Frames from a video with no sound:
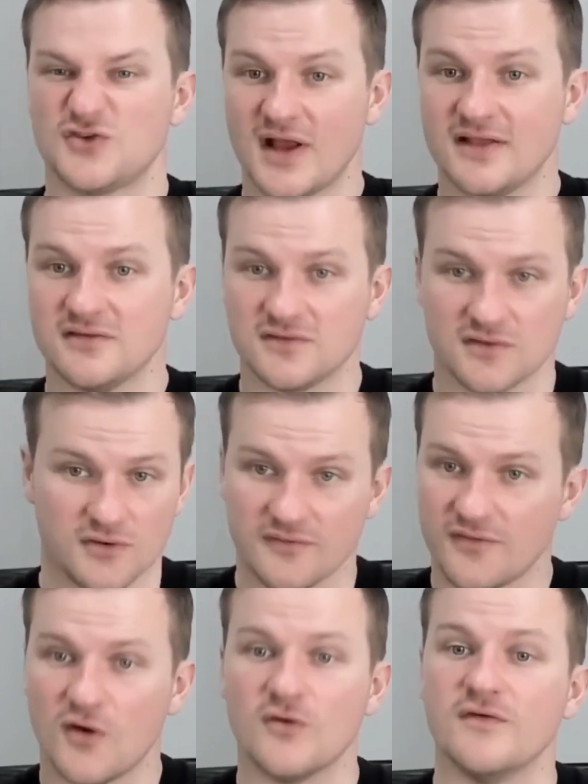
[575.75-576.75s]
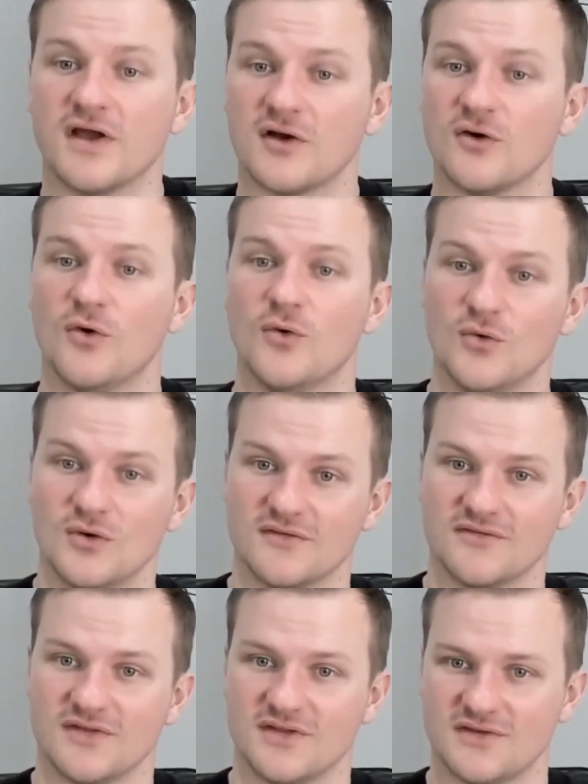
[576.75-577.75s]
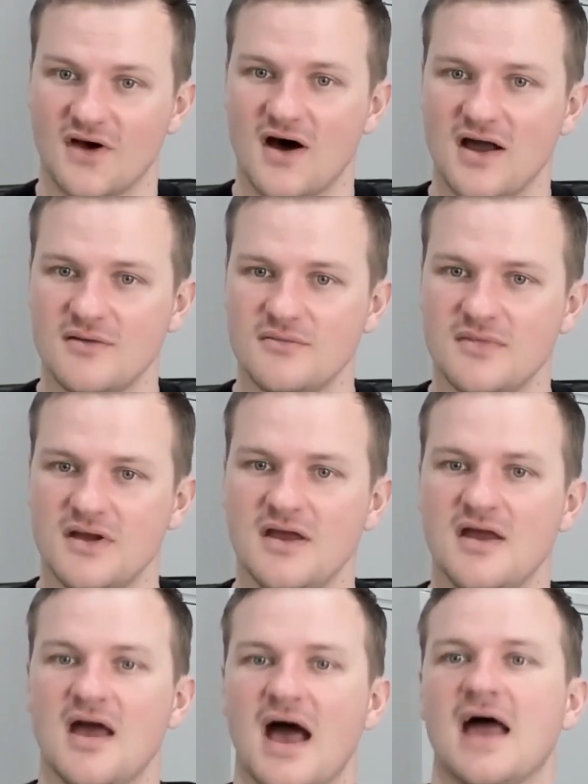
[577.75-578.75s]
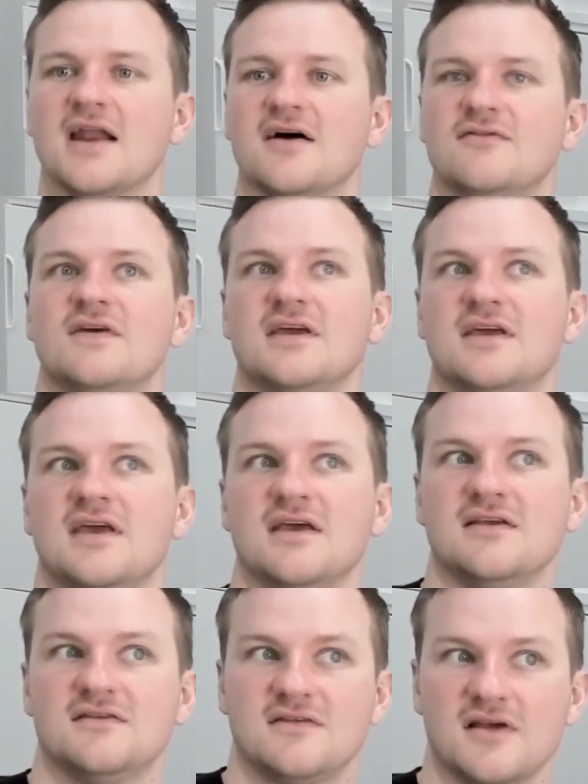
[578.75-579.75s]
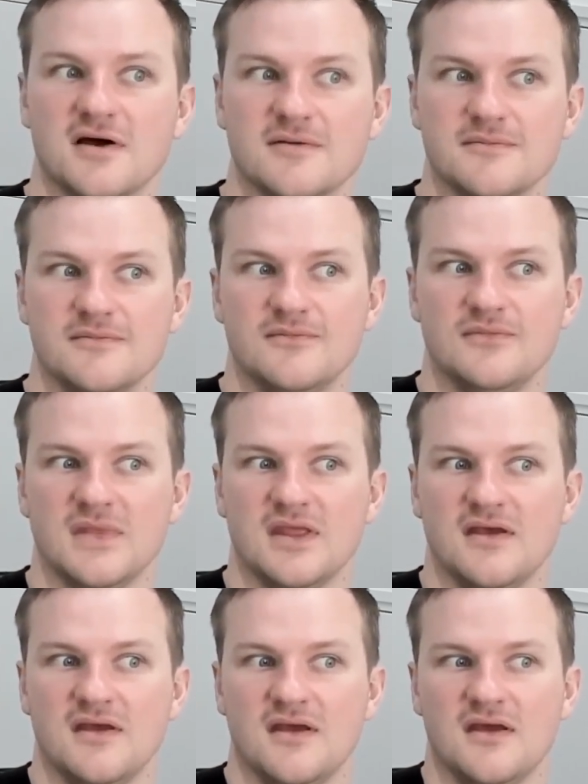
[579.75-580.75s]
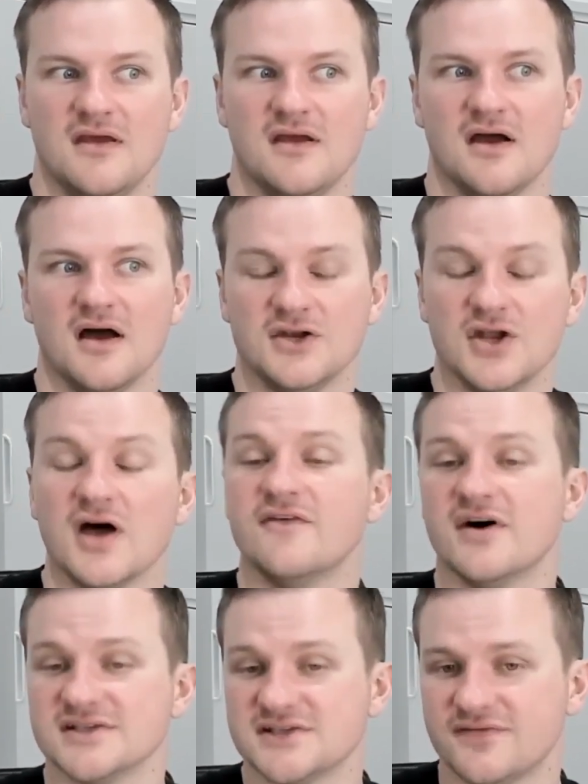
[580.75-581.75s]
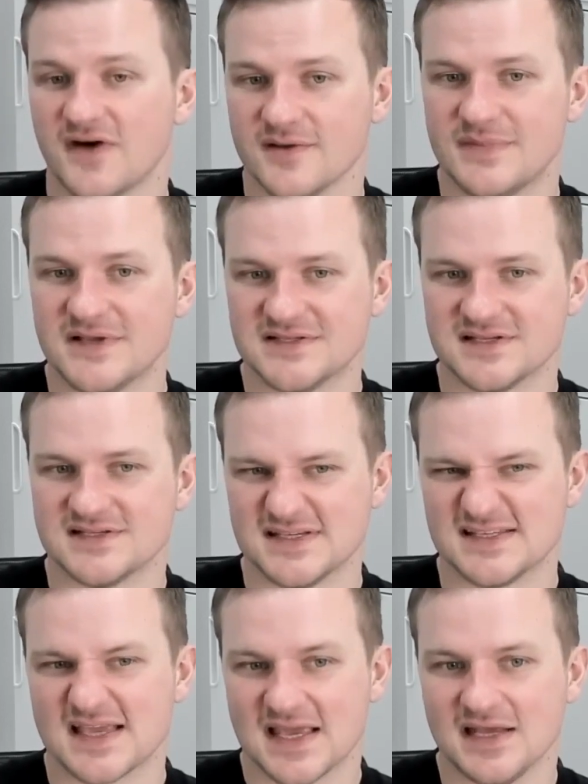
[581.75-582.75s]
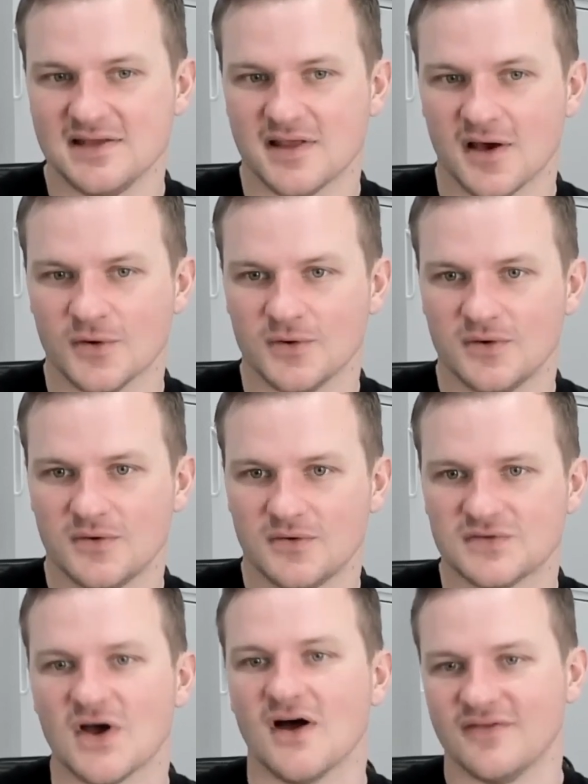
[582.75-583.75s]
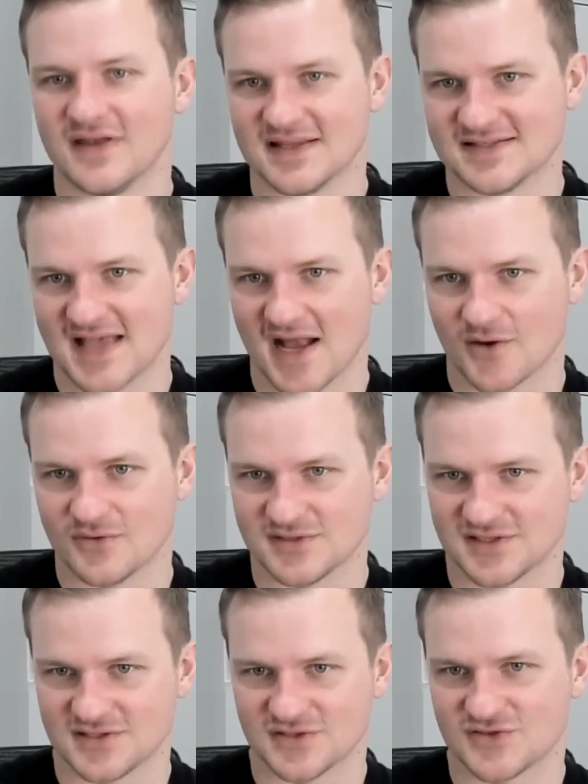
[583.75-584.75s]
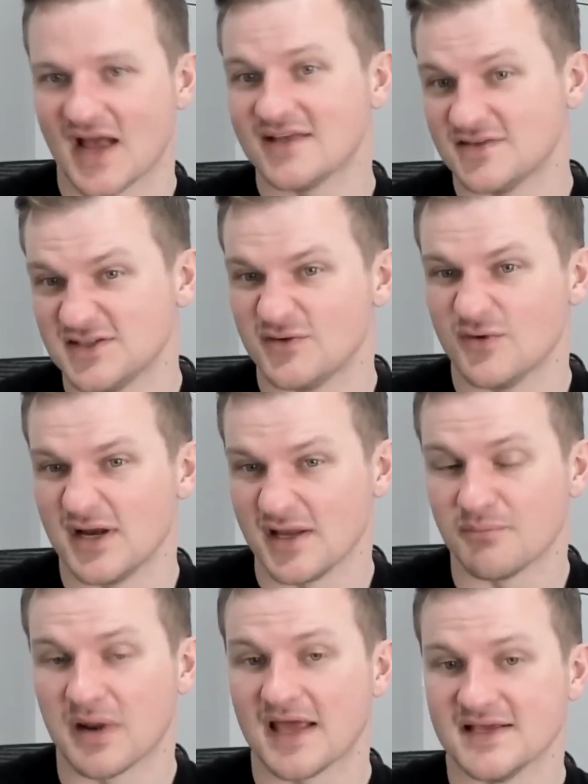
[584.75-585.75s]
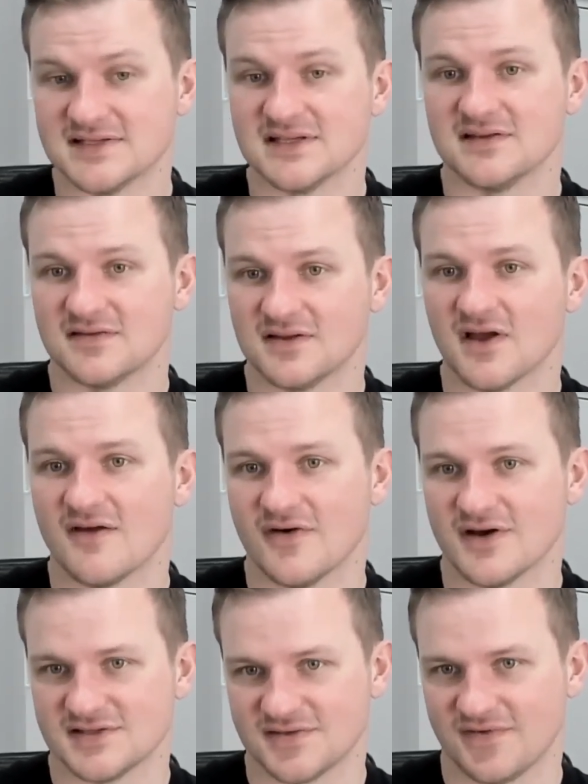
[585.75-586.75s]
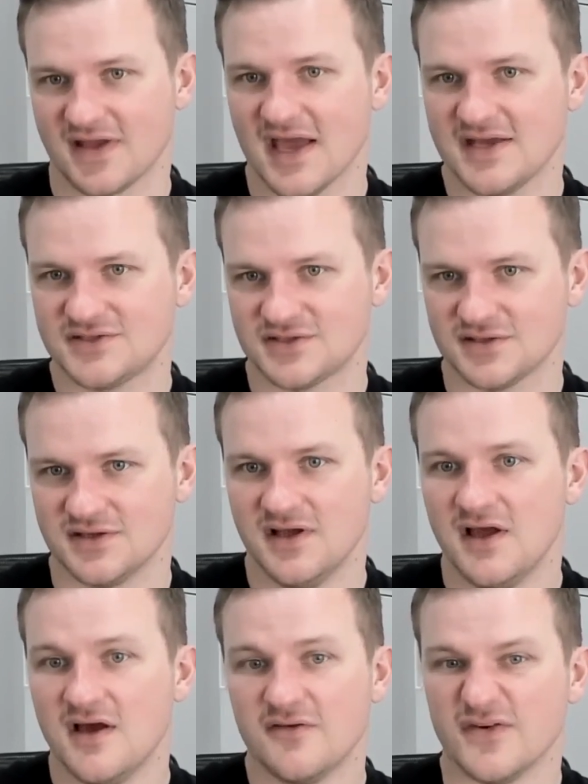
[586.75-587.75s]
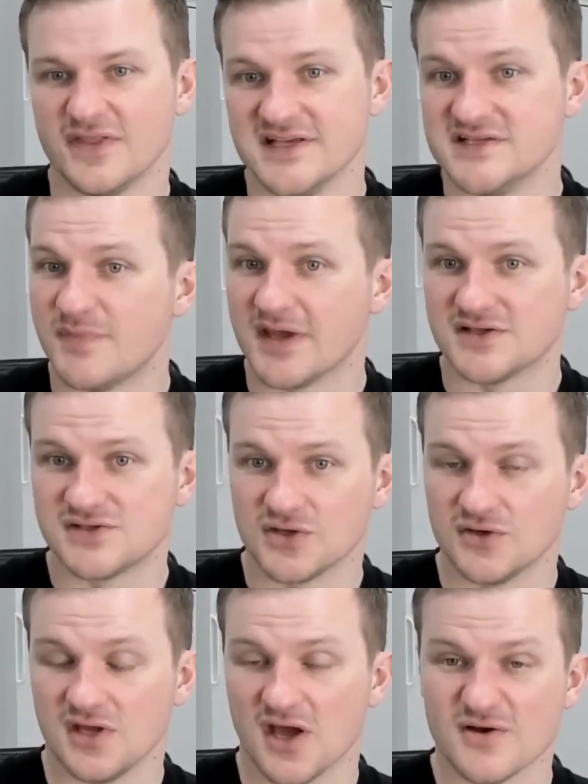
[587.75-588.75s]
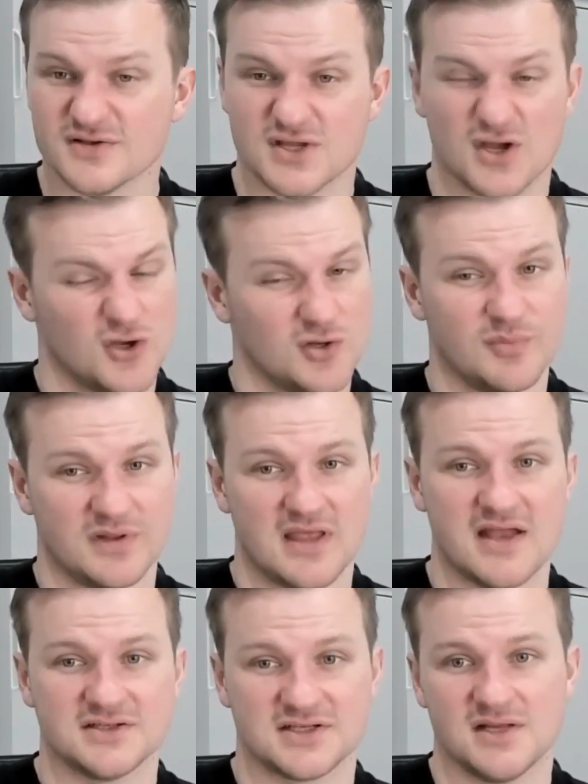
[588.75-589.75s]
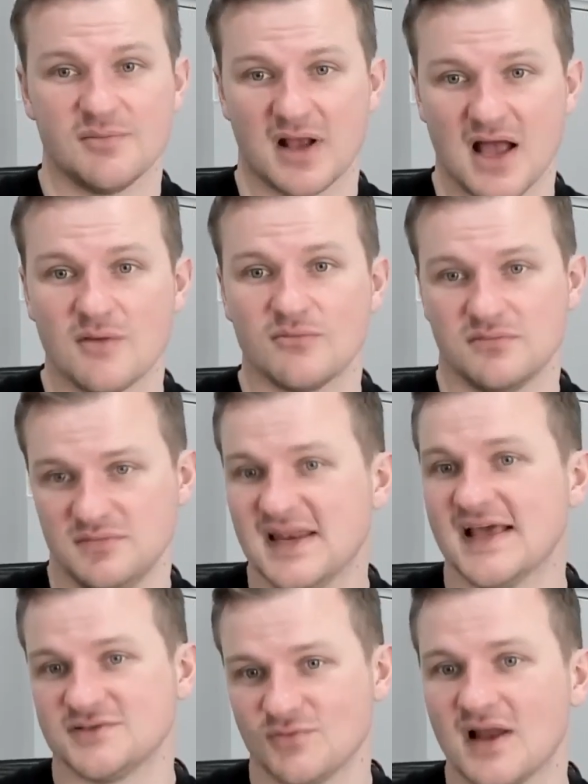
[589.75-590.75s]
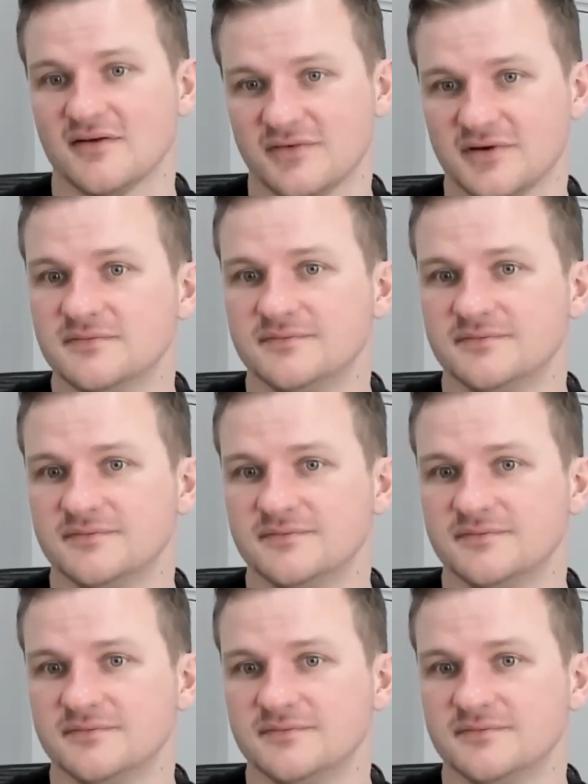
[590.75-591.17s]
Trends are evolving all of the time. And I think it's a diversified business is key, though. So I think this acquisition strategy really plays into diversification for these big studios that could potentially become less relevant.